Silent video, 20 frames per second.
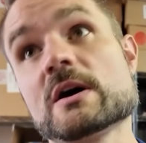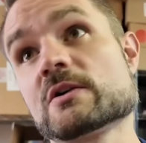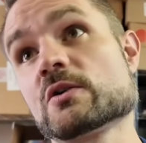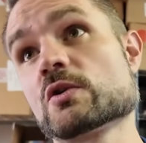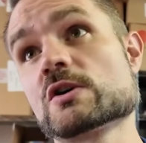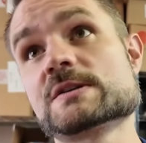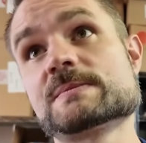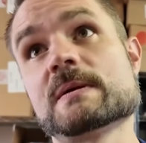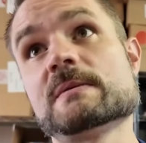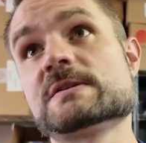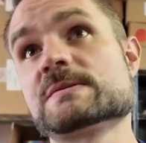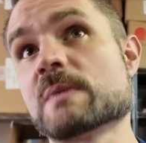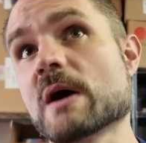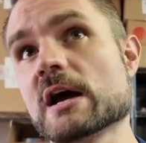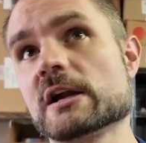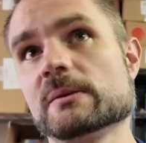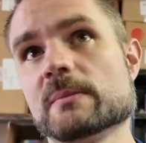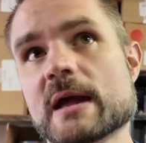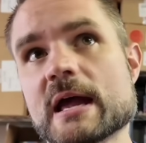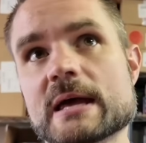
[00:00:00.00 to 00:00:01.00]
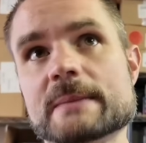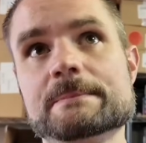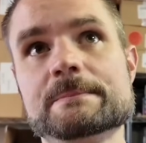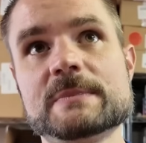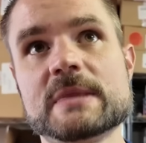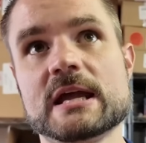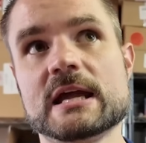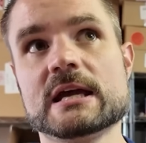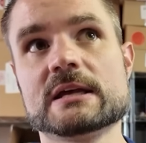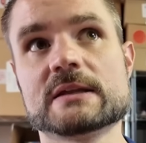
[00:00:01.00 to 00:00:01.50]
course, maybe
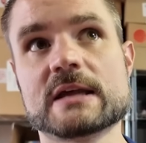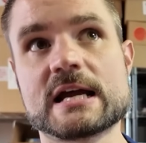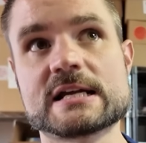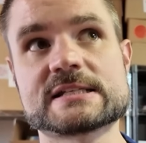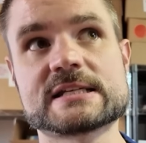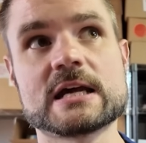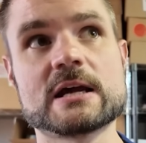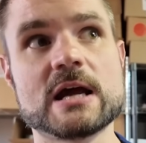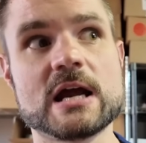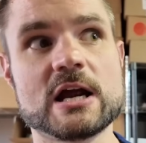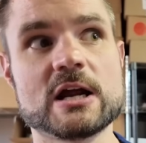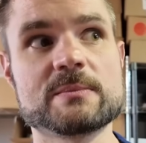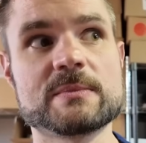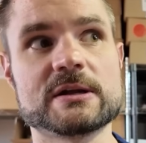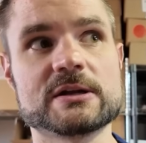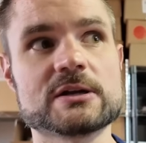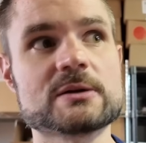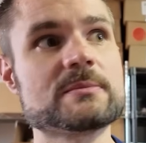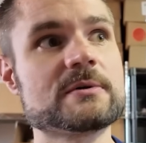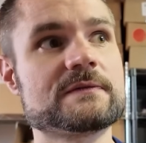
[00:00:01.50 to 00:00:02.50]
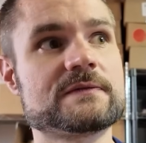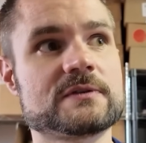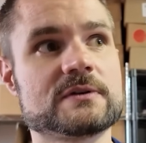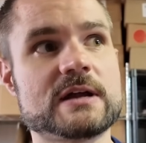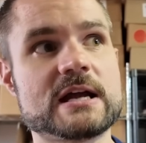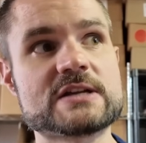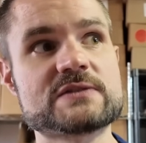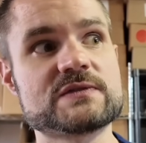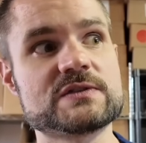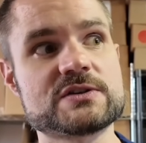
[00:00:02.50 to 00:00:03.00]
Spider-Man and Last Airbender, but
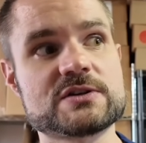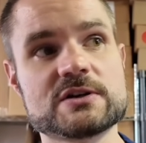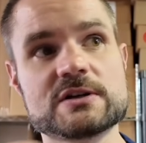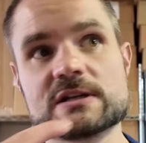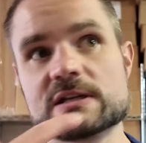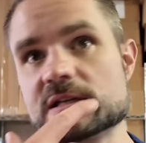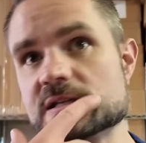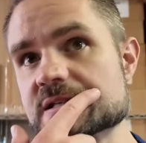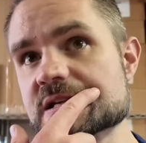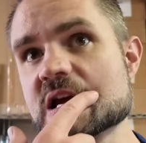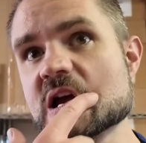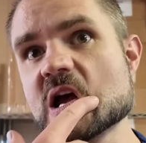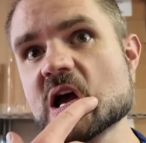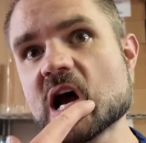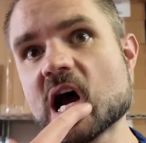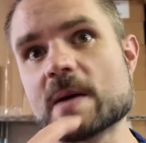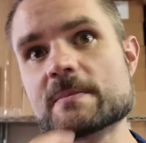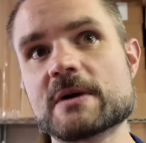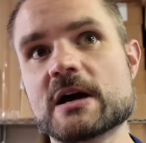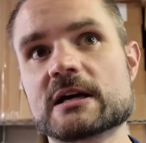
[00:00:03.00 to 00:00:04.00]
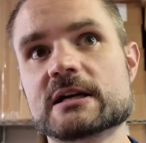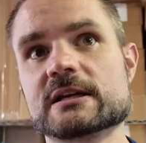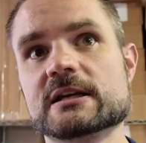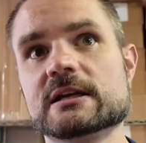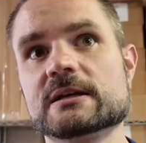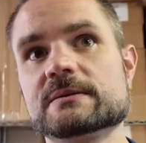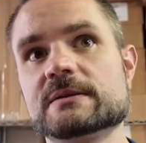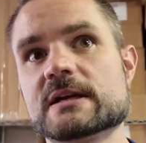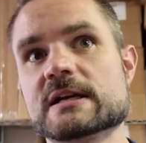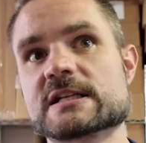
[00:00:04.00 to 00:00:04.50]
for Edge of Eternities, I'm not
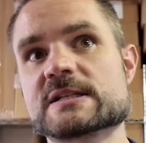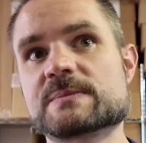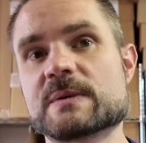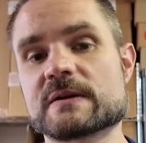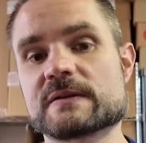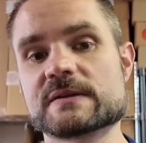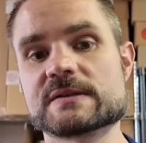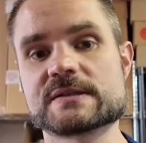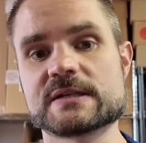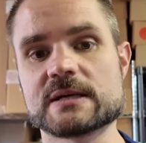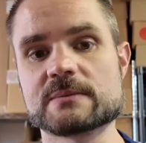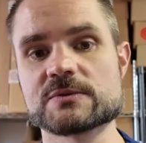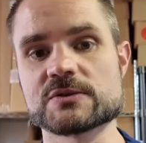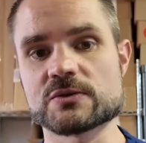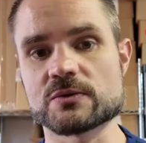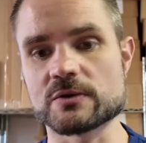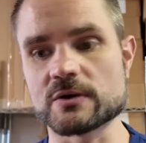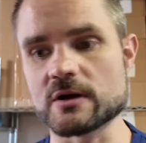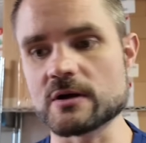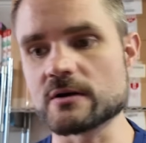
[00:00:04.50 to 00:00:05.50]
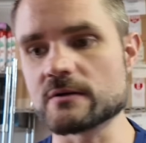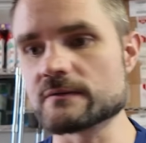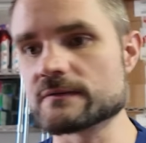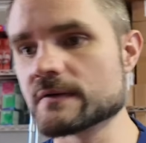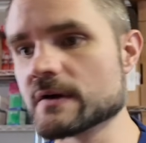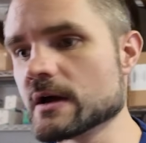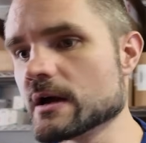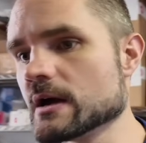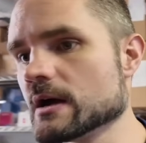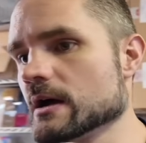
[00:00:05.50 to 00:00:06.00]
going to expect the same sort
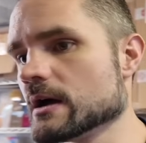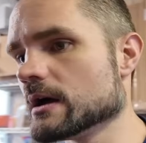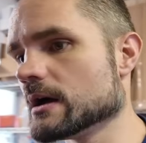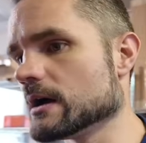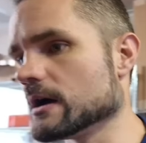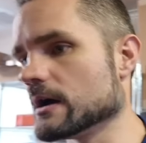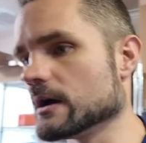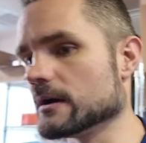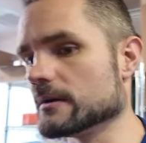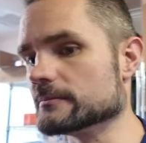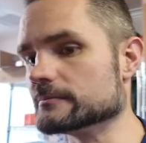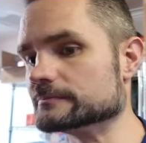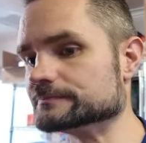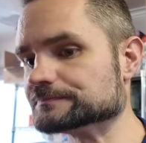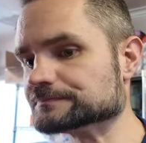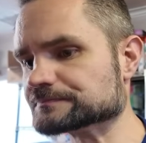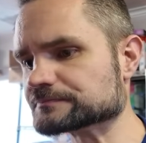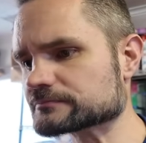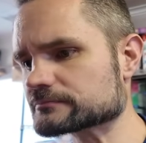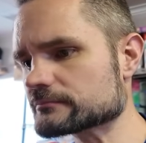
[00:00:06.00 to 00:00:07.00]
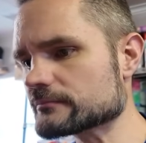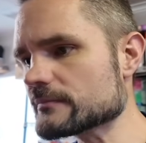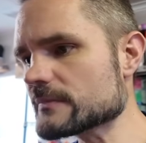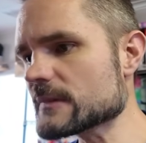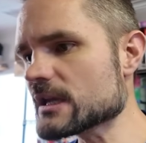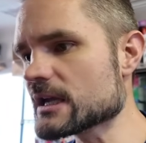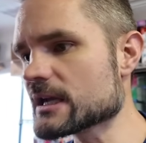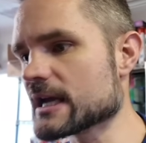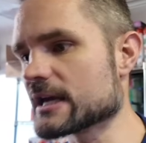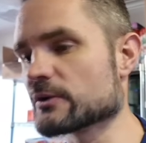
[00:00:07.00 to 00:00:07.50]
of
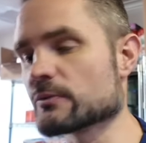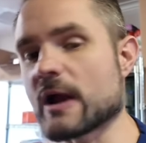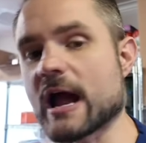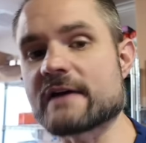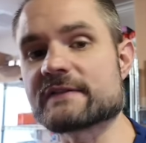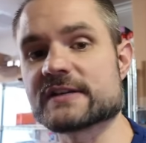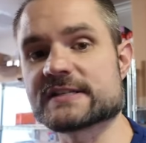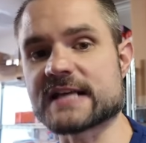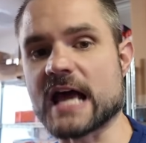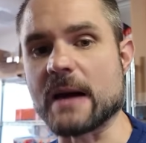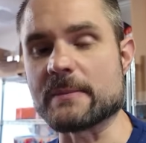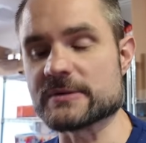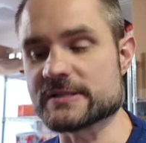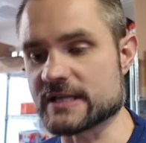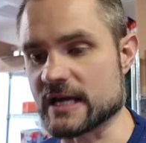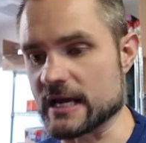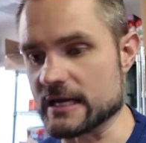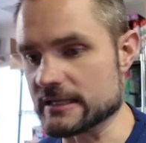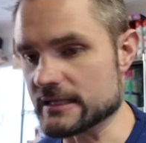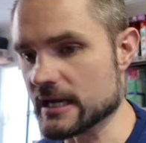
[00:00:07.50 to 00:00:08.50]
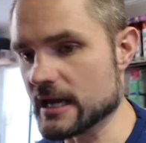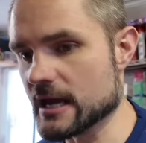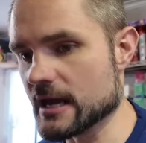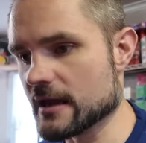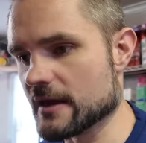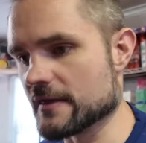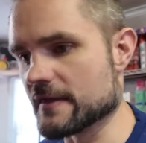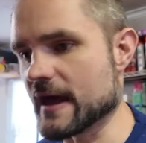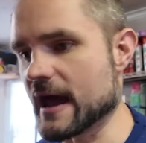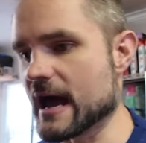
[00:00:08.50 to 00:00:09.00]
kind of ravenous appetite
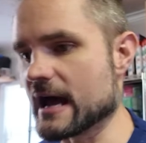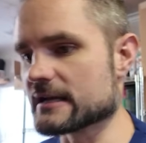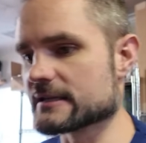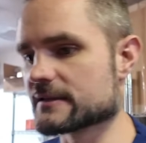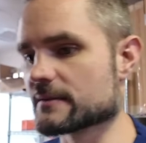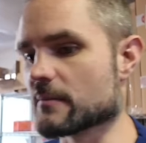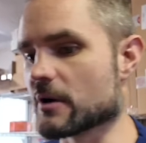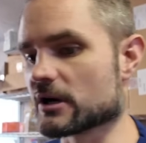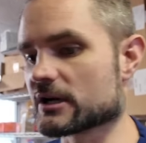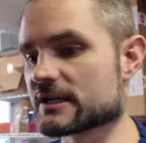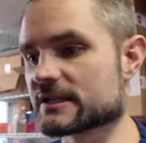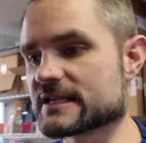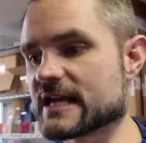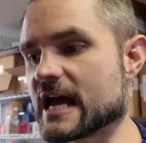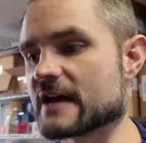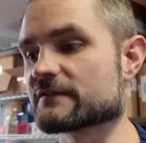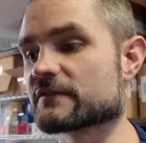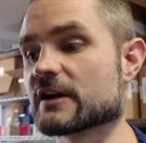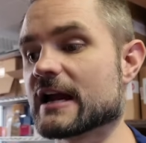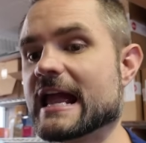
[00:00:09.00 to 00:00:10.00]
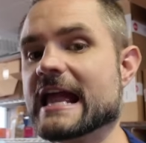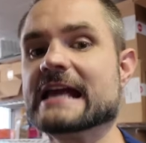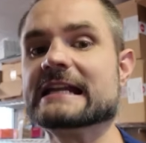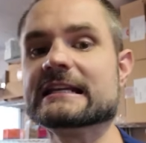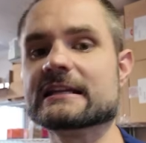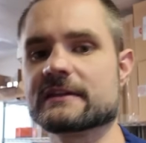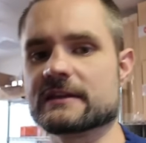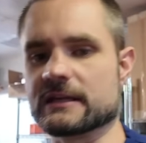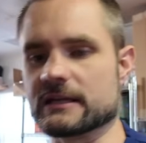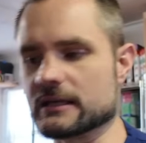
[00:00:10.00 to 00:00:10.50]
that the market has had for
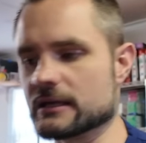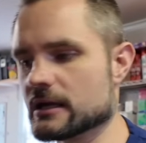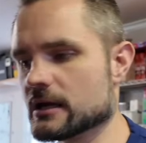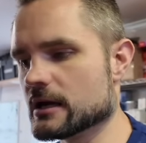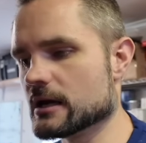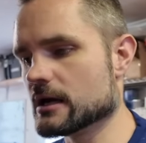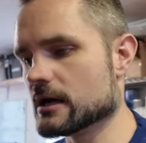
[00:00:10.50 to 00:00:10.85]
anything